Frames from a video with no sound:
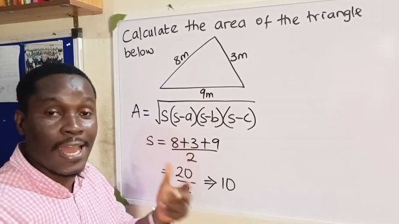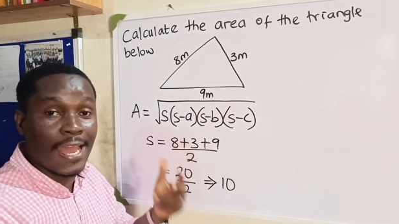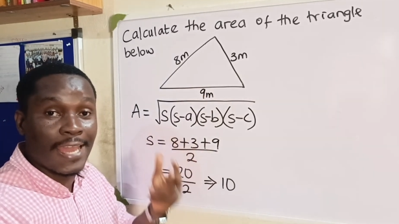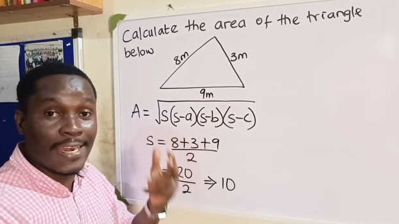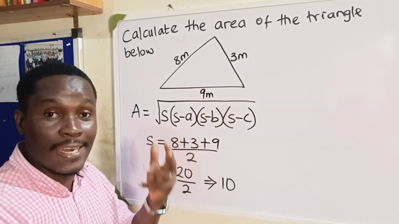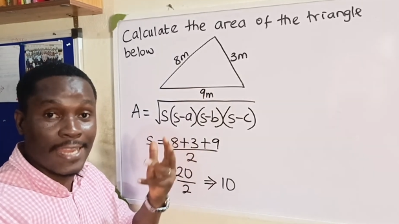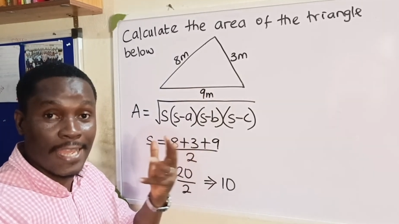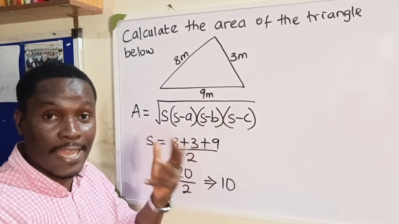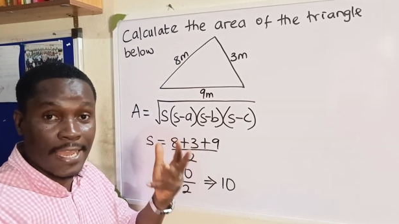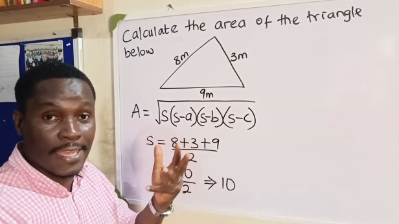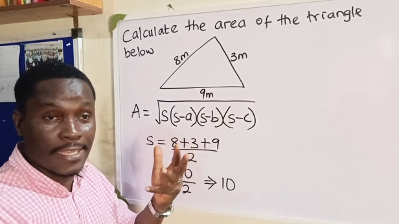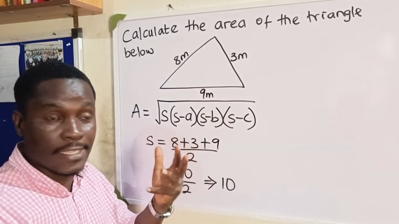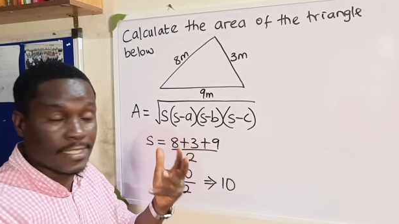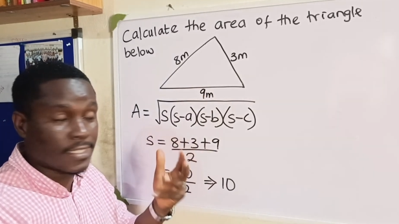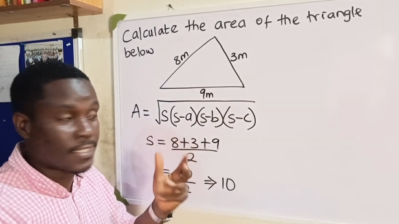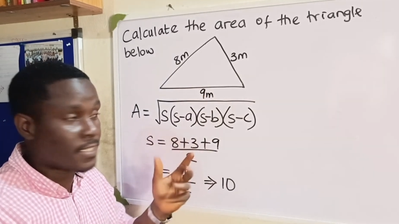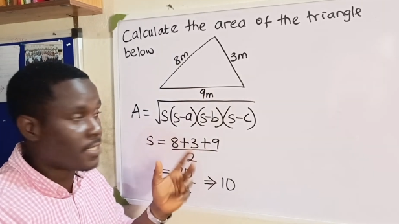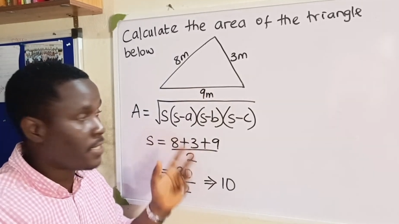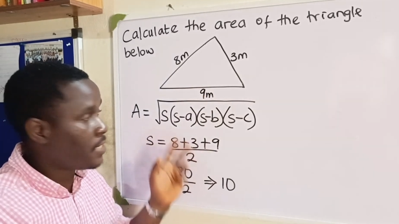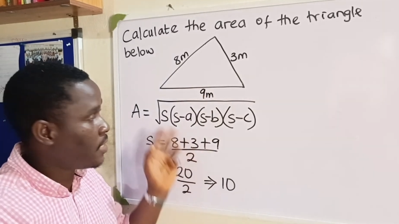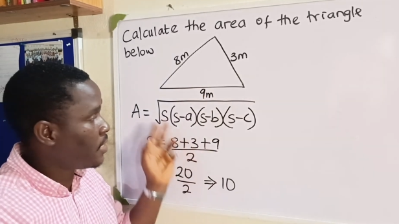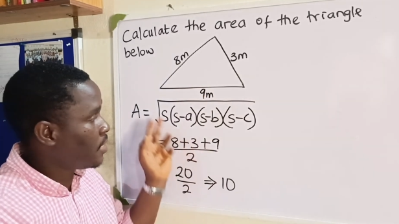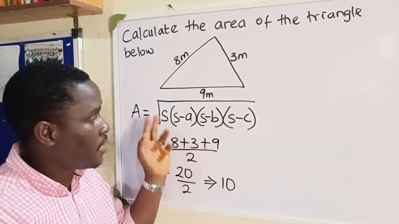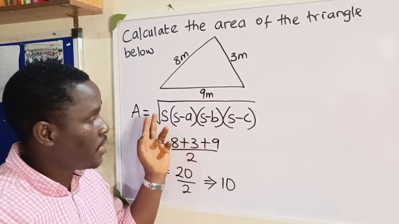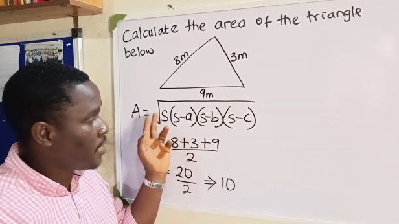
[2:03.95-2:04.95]
and s
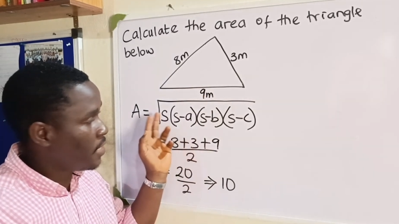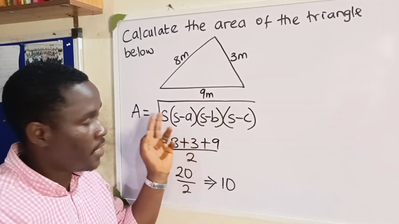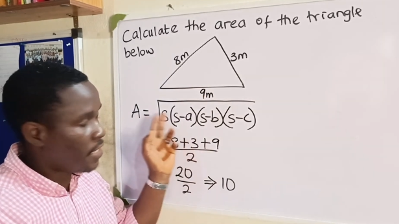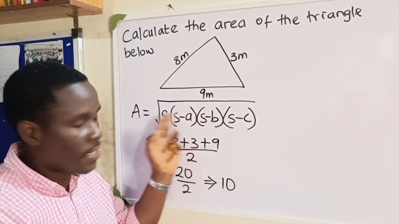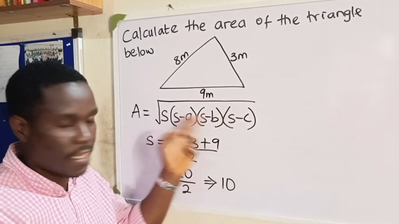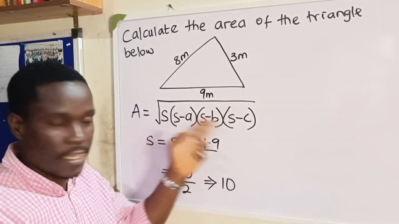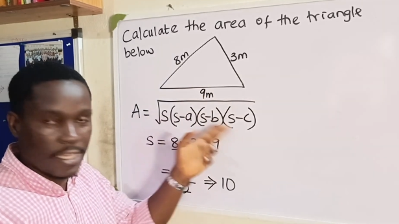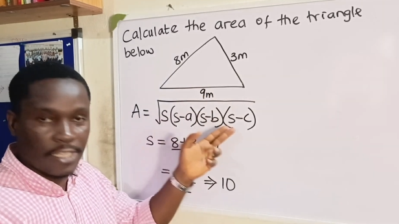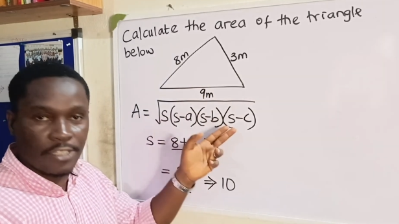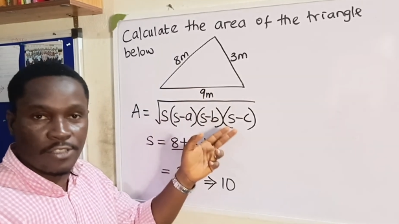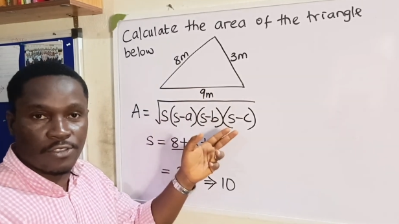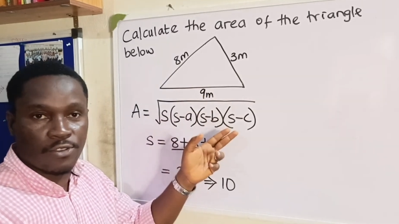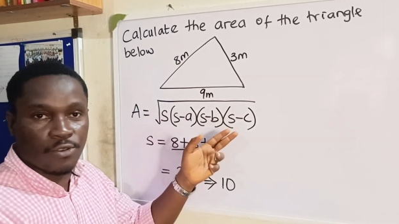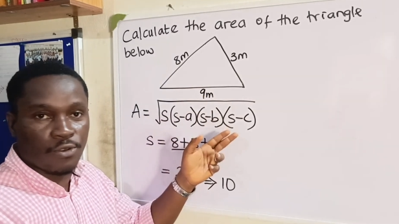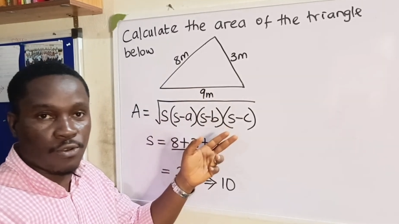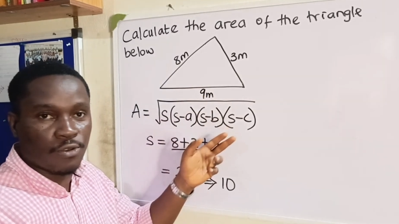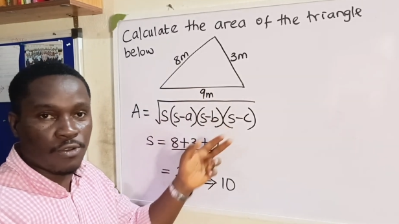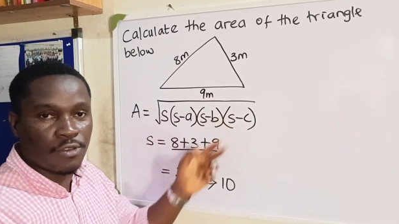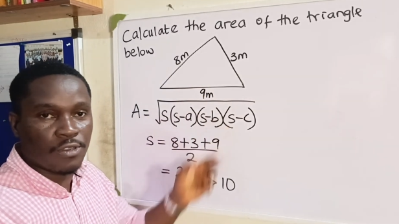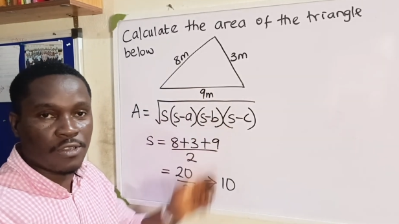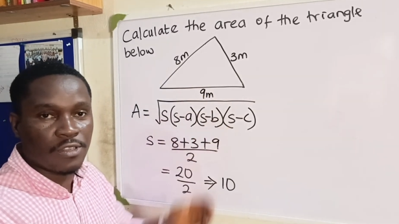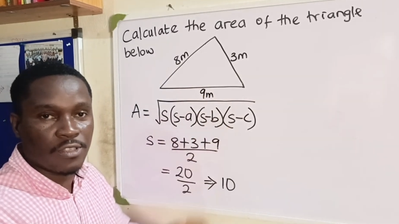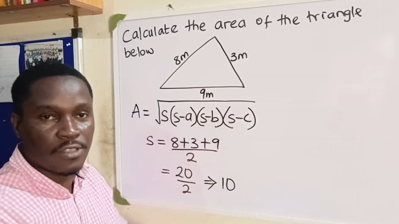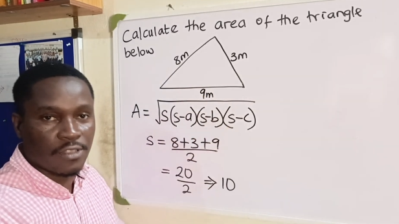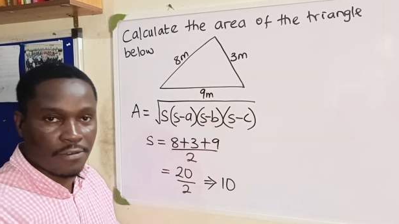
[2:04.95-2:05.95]

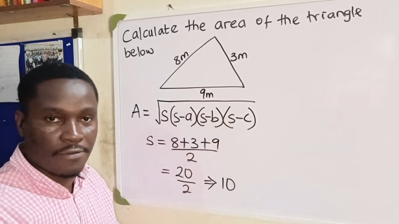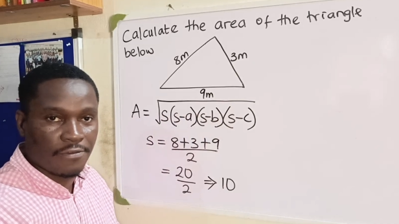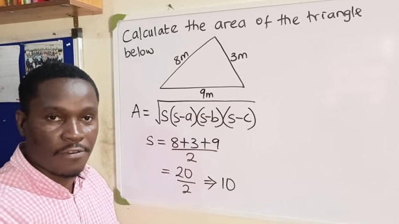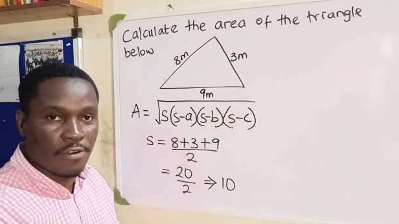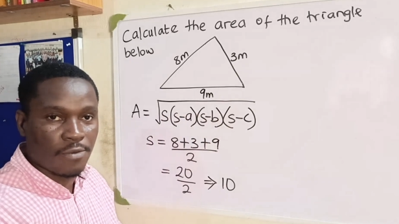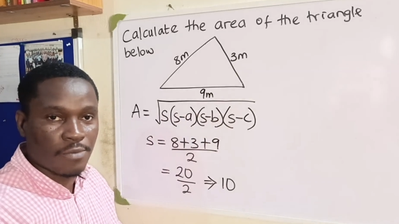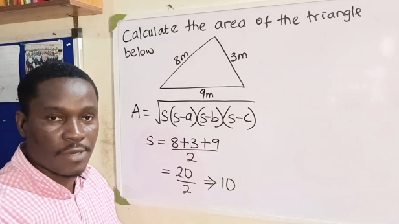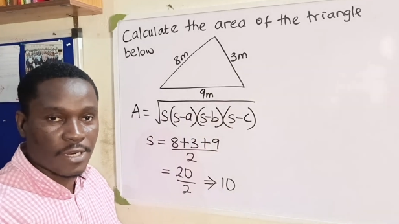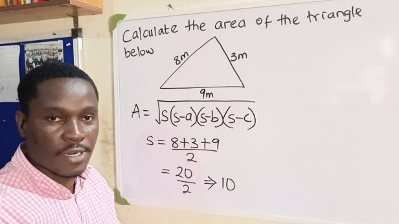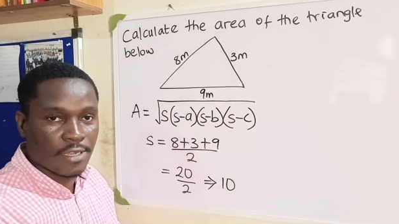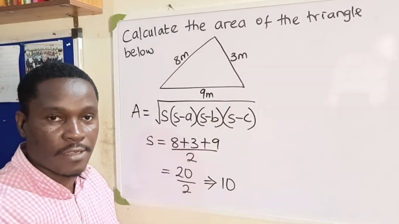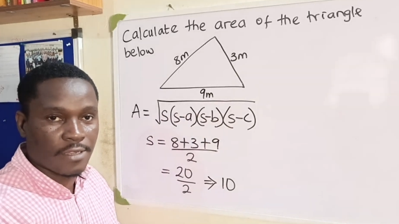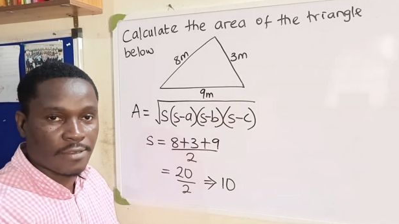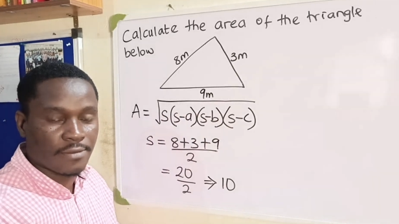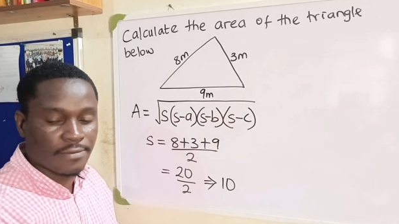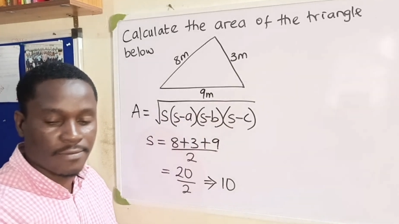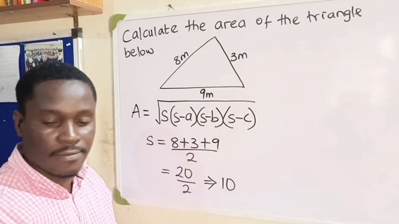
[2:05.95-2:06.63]
into the formula.